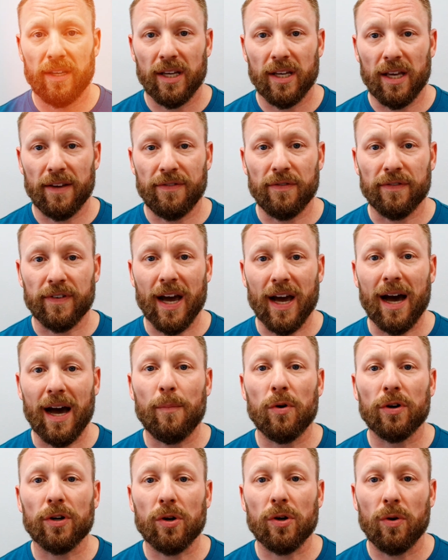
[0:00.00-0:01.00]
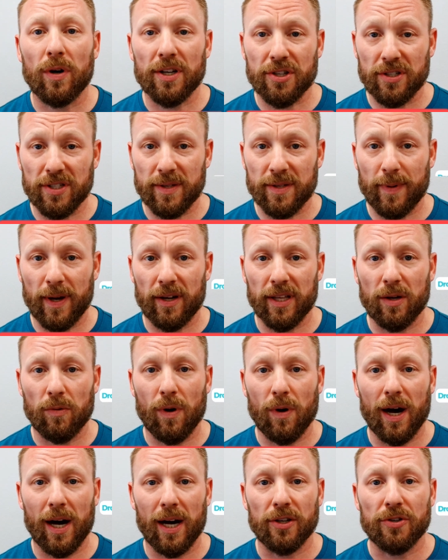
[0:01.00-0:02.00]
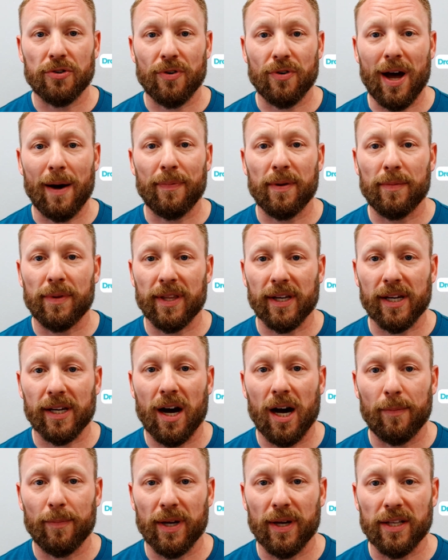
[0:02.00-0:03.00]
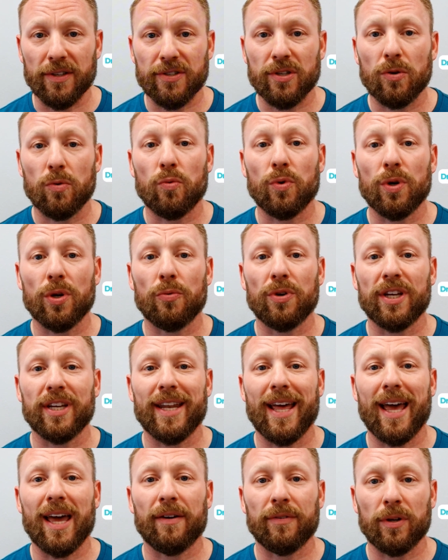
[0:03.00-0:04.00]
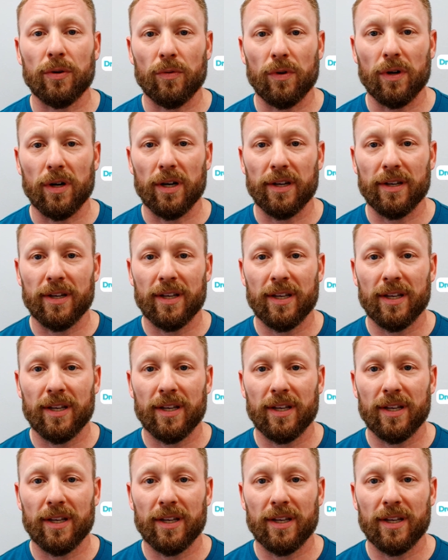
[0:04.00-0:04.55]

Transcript: If you've got more questions about EWOT, drop them in the comments. We read every one.